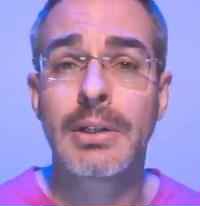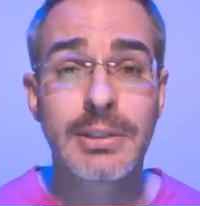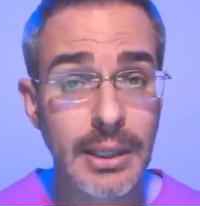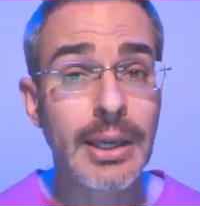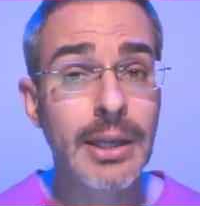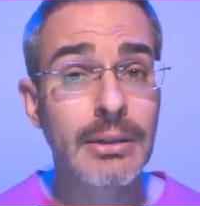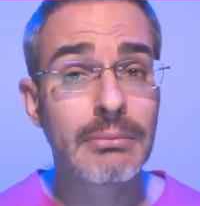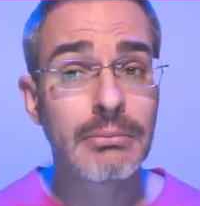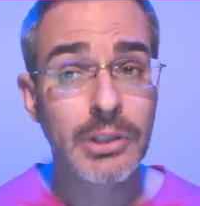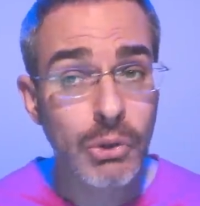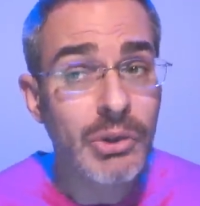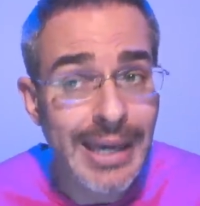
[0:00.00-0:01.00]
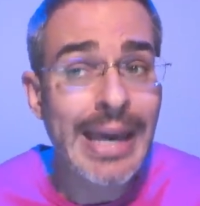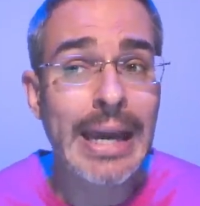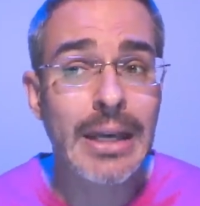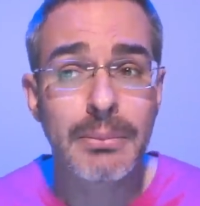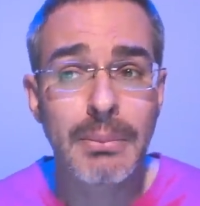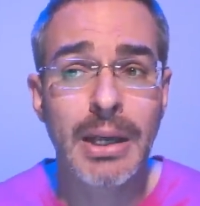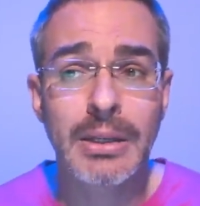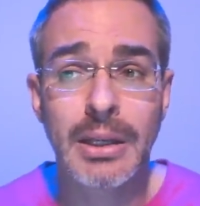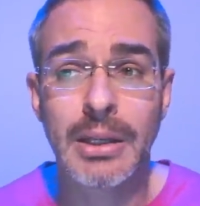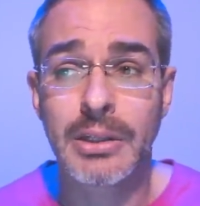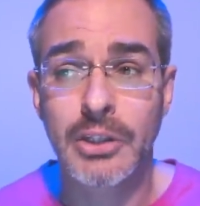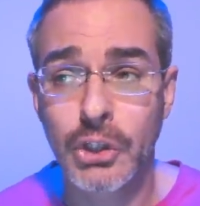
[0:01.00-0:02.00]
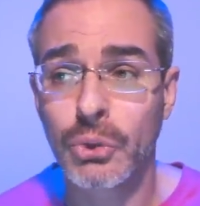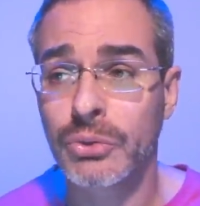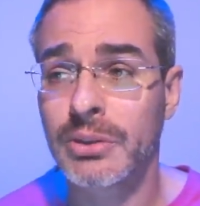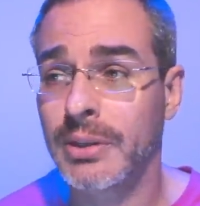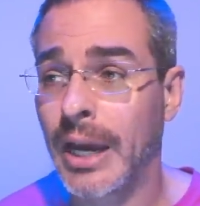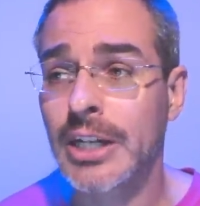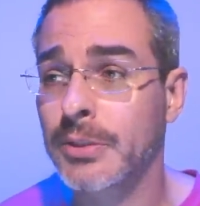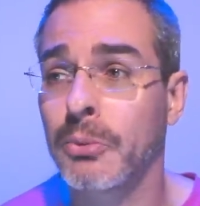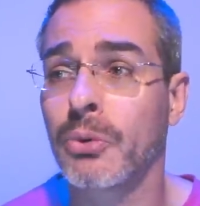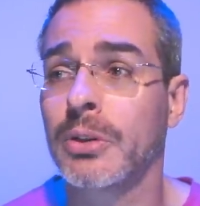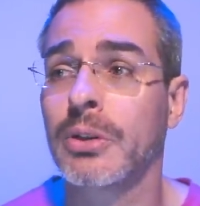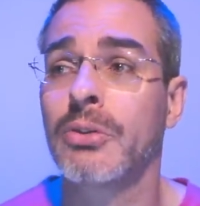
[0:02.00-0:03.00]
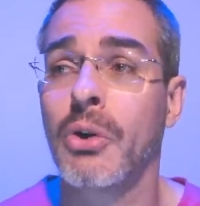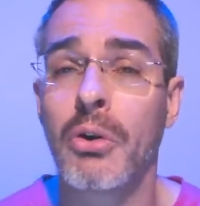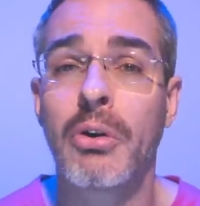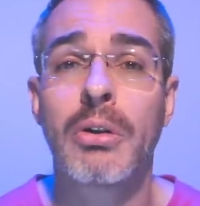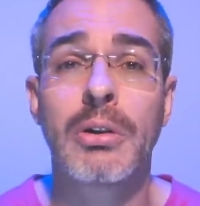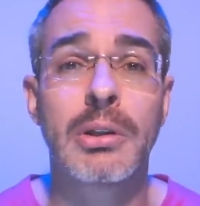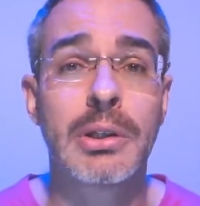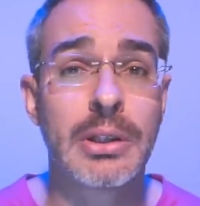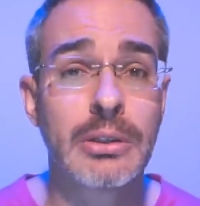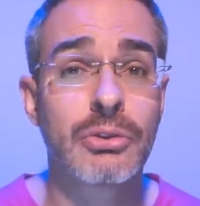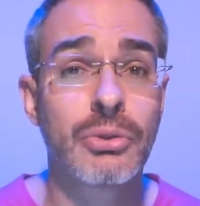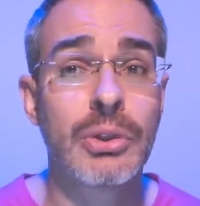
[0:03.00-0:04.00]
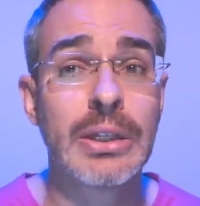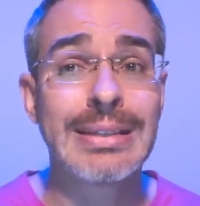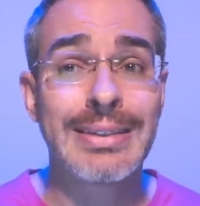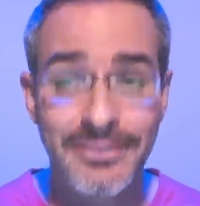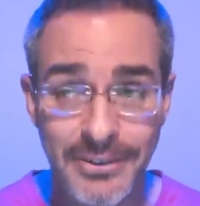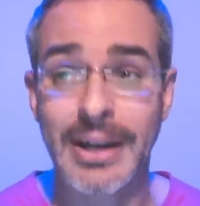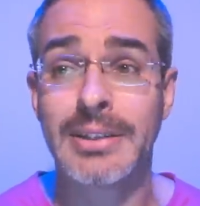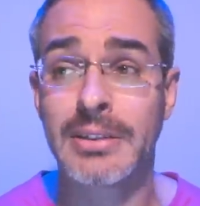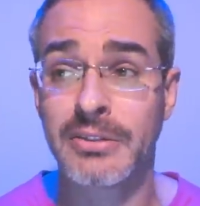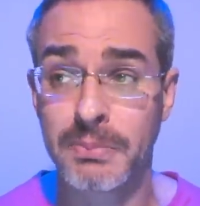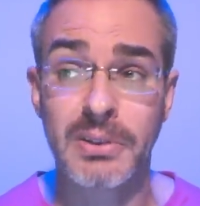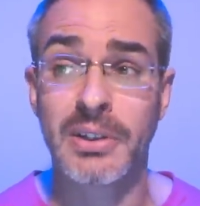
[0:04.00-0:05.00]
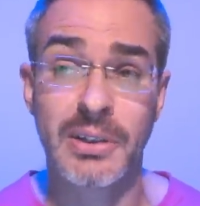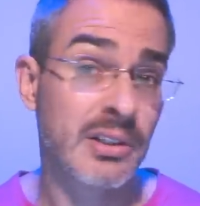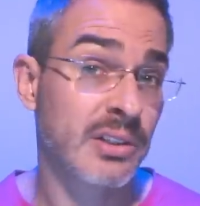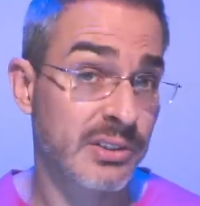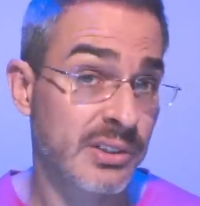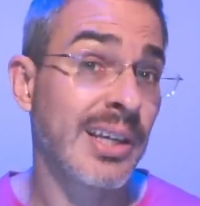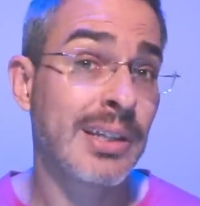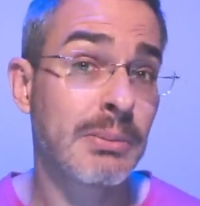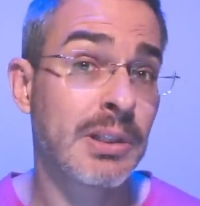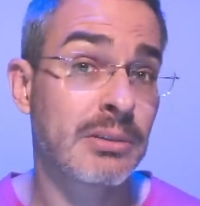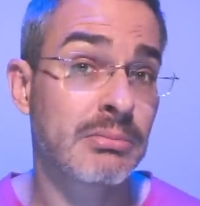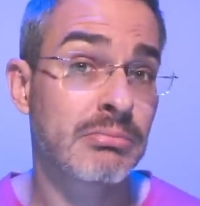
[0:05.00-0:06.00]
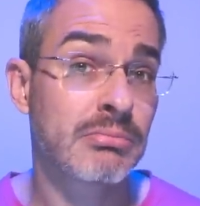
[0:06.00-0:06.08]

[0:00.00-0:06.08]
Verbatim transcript: See, you can make a cute dashboard doll into a divisive political statement.